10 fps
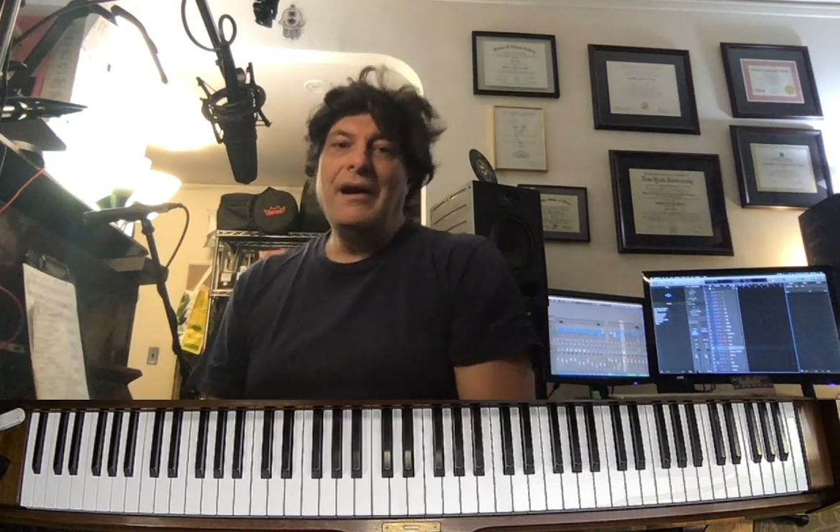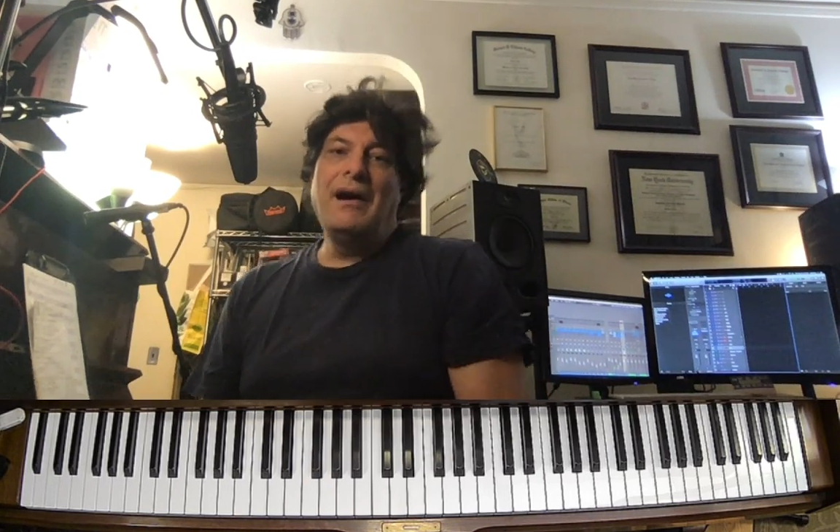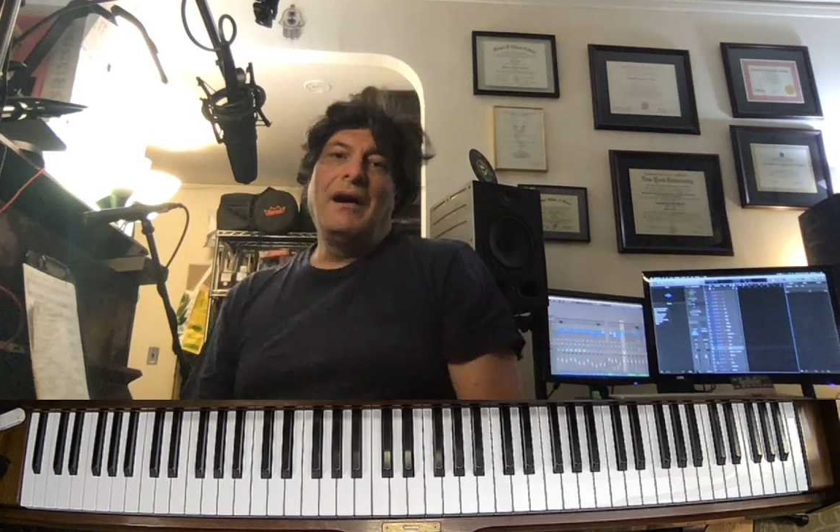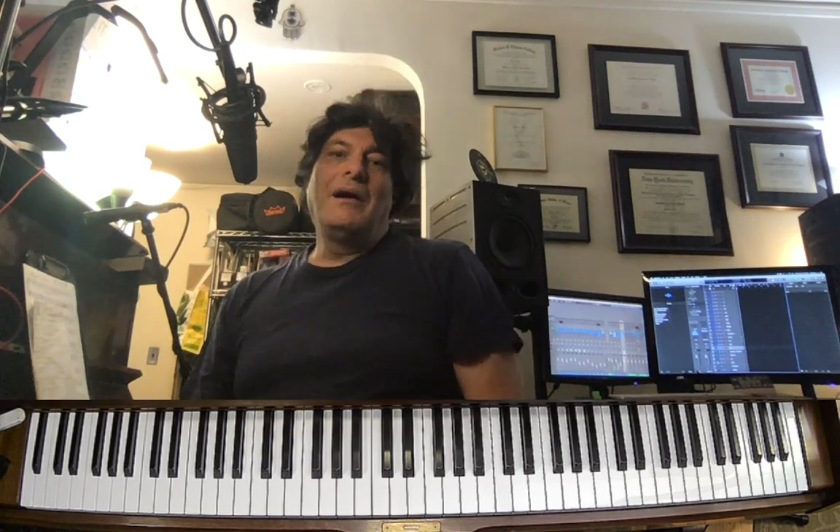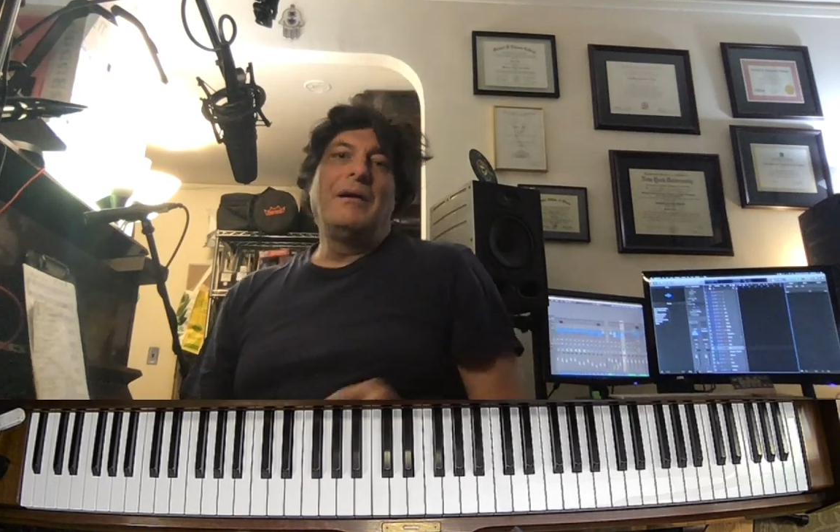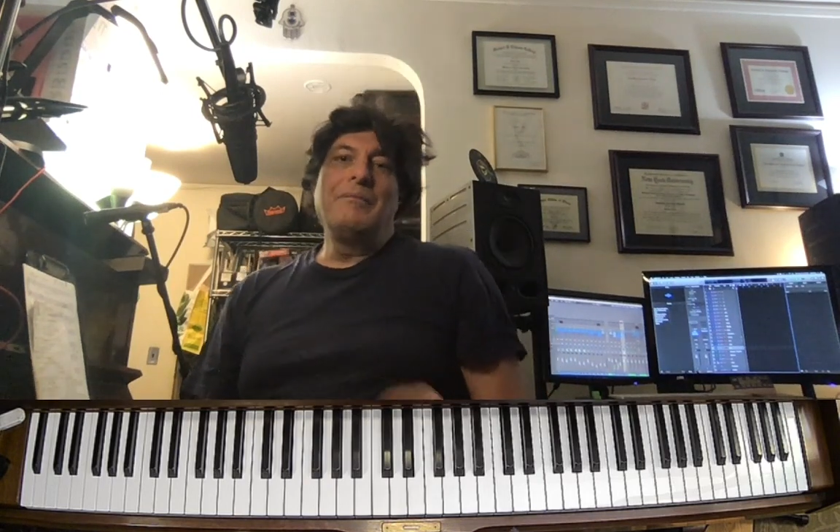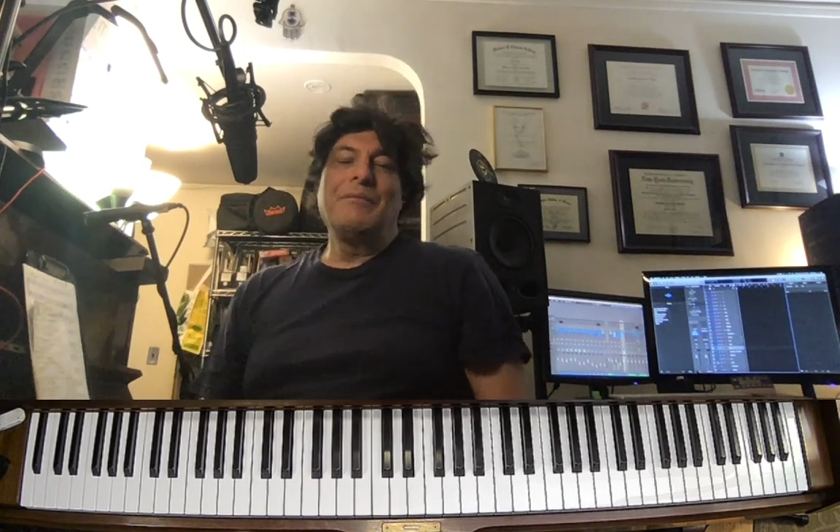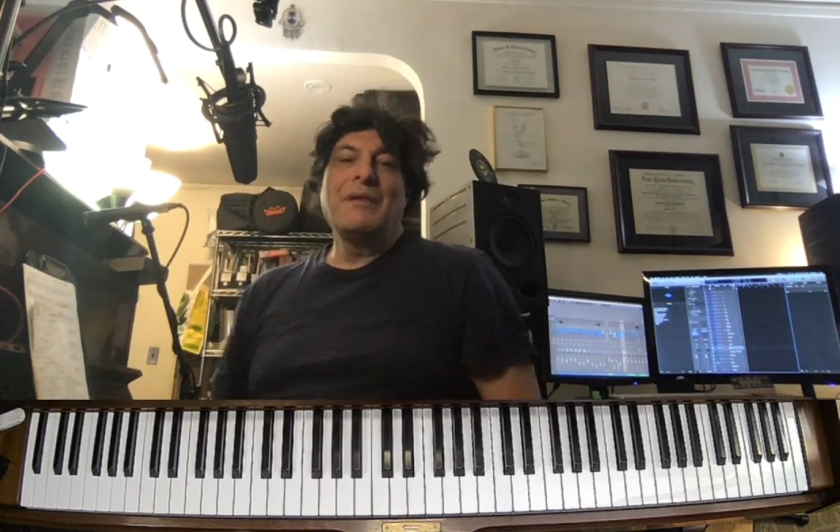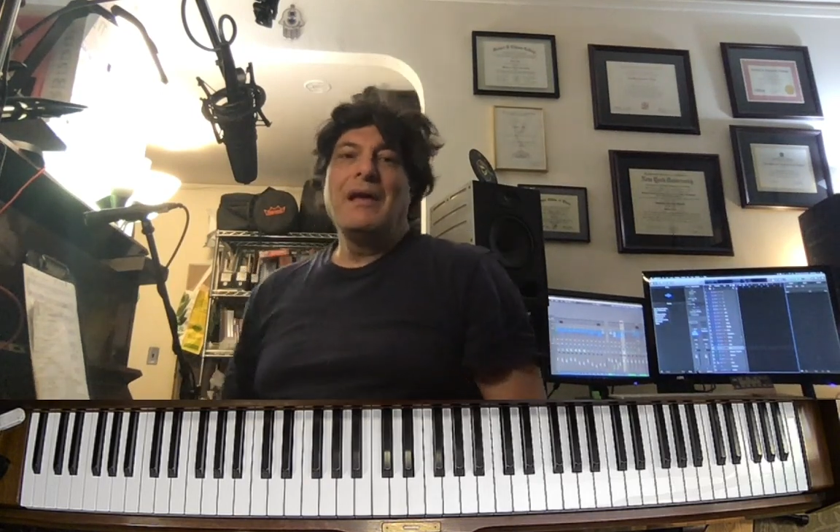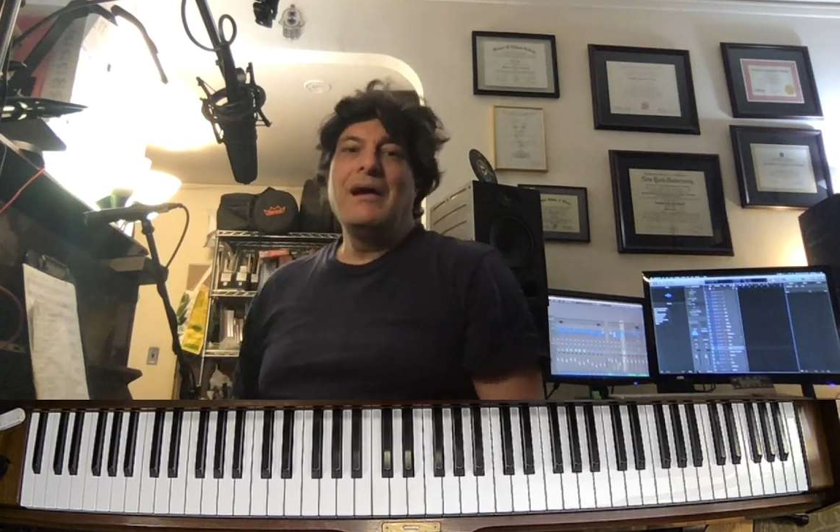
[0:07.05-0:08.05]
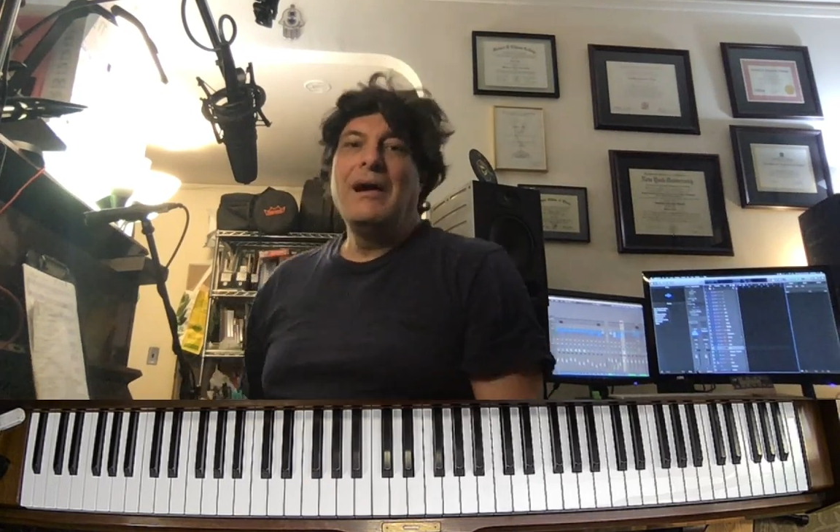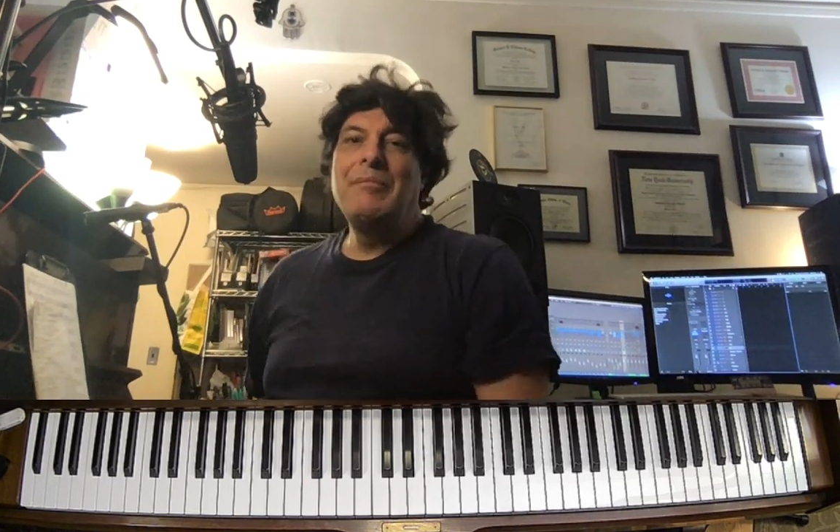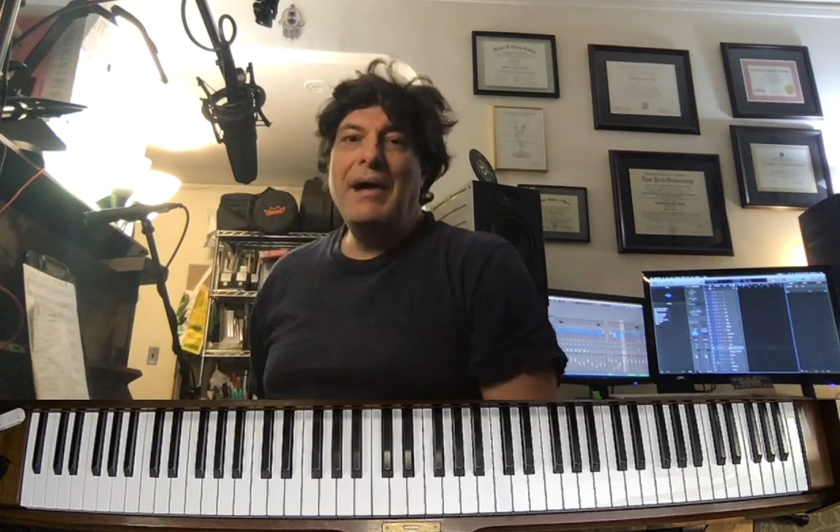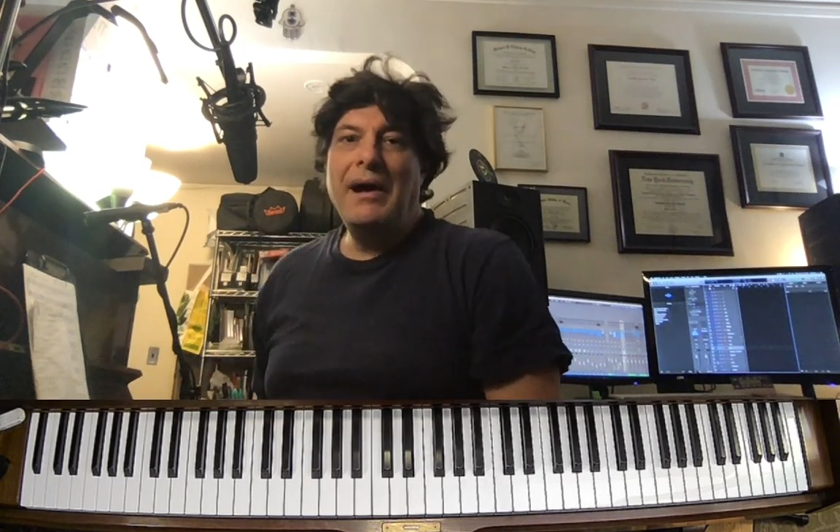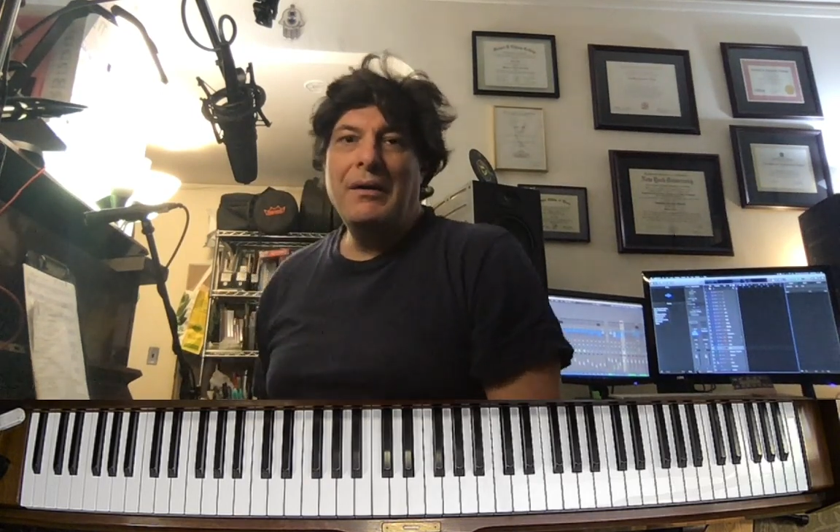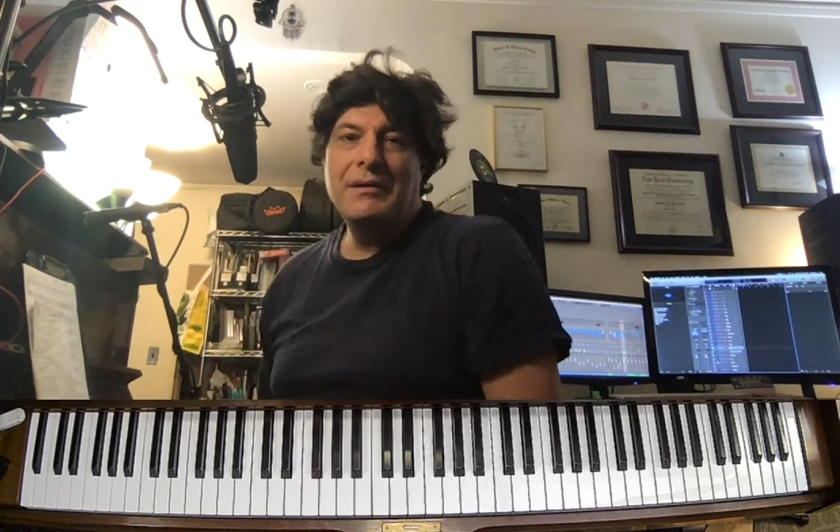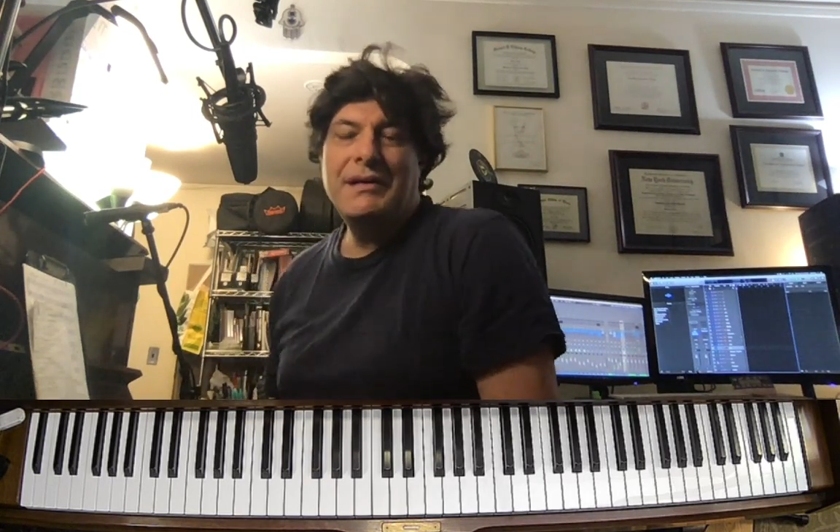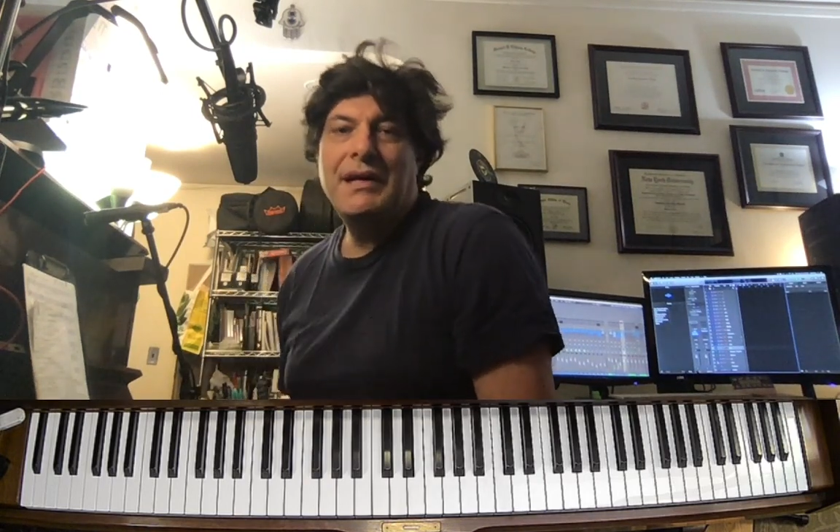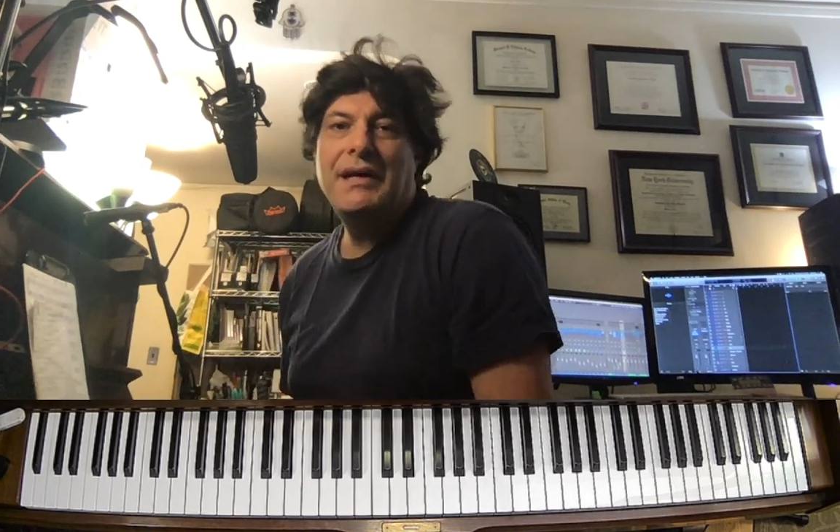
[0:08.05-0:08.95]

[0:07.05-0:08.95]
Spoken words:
um, about